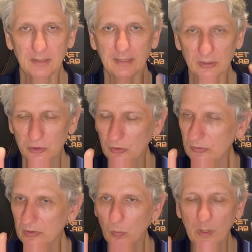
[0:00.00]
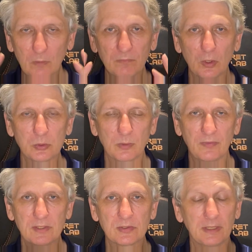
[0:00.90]
Now, students are well versed with
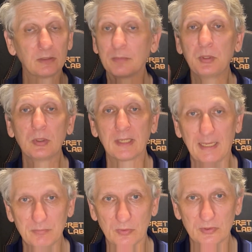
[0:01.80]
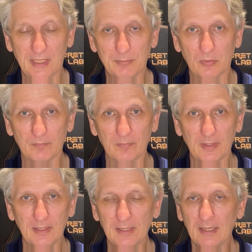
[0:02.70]
this in computer games, for example.
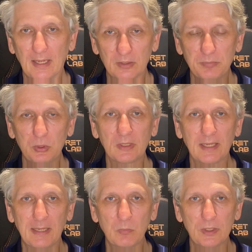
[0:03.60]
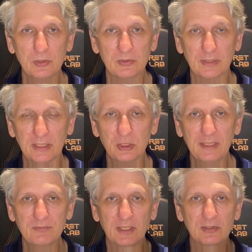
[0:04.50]
A computer game where you
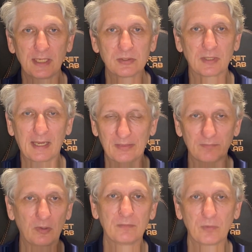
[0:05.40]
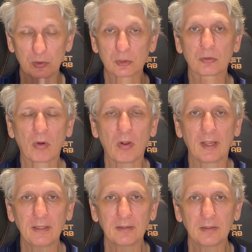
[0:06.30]
achieve success at the very first
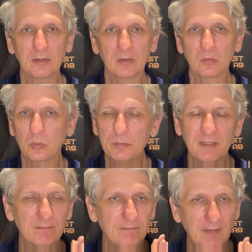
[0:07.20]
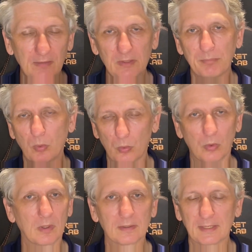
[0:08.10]
try would be a very
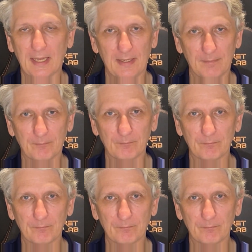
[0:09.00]
poor game.